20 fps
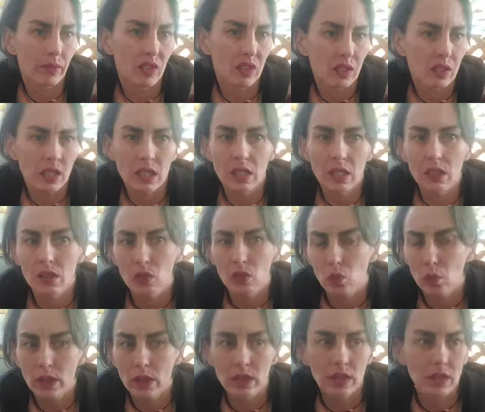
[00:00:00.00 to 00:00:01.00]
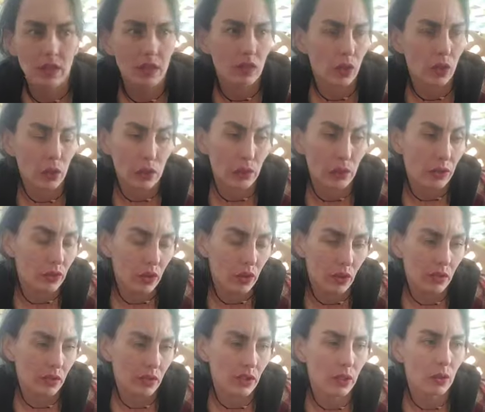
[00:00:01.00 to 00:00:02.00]
seen, witnessed, heard,
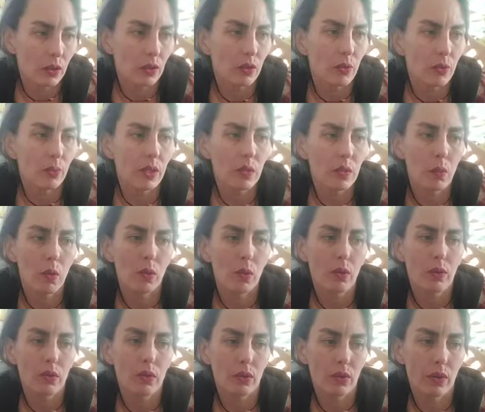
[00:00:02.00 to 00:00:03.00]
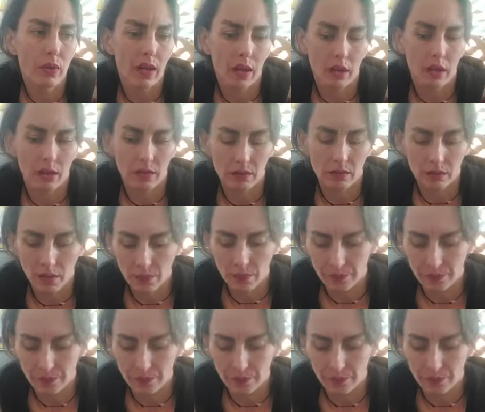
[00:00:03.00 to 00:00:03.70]
talked to people who have